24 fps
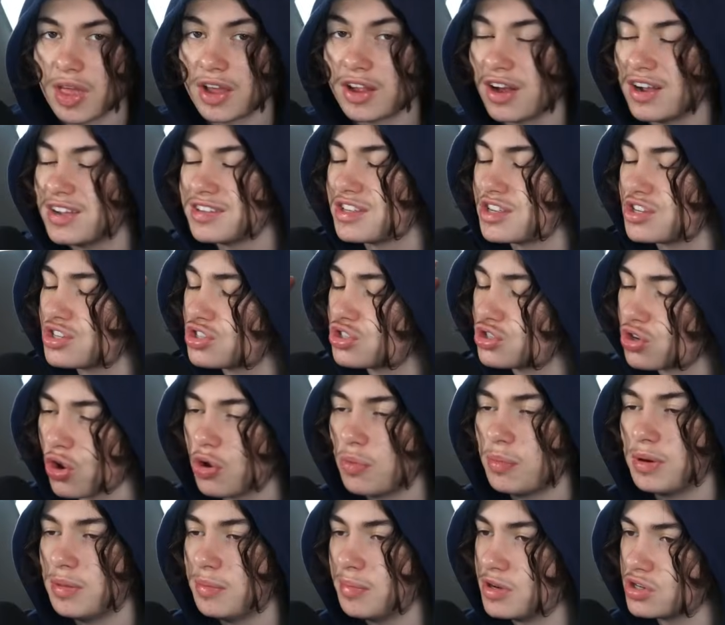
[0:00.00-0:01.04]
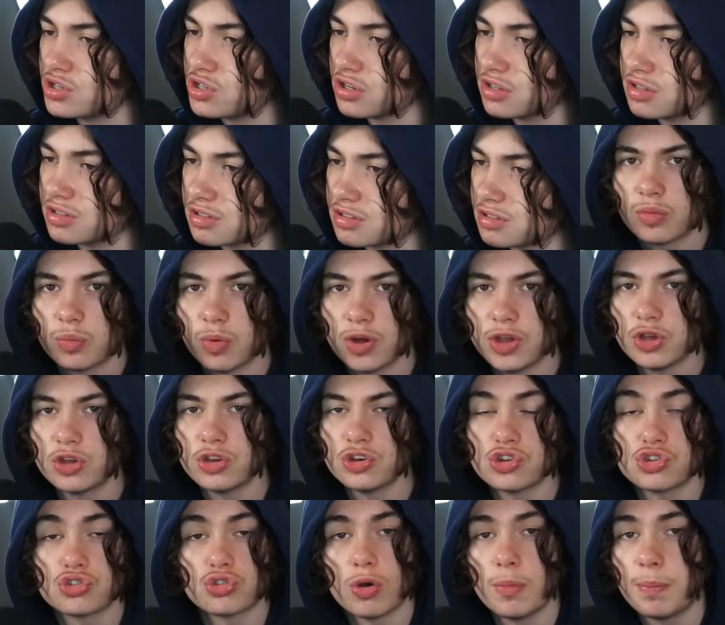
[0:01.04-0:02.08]
guys, there's so many missions where you can
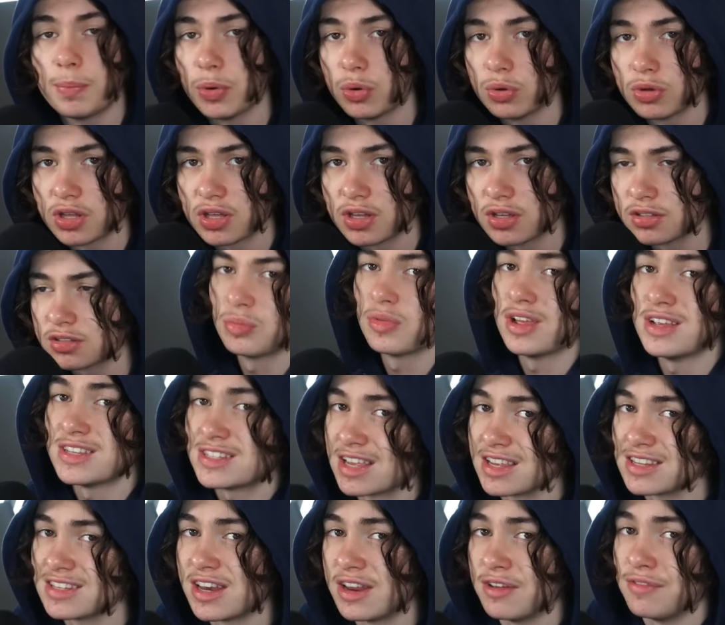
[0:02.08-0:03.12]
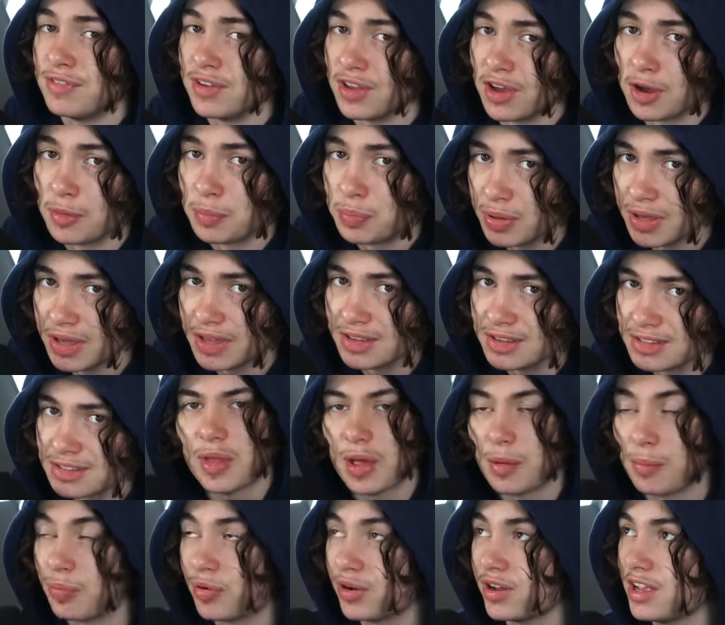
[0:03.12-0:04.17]
destroy buildings, assassinate VIPs,
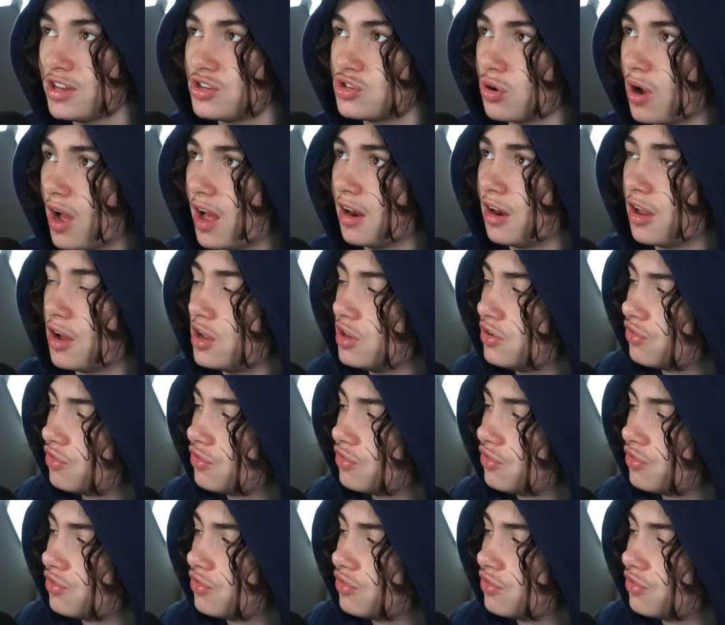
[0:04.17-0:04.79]
and protect your allies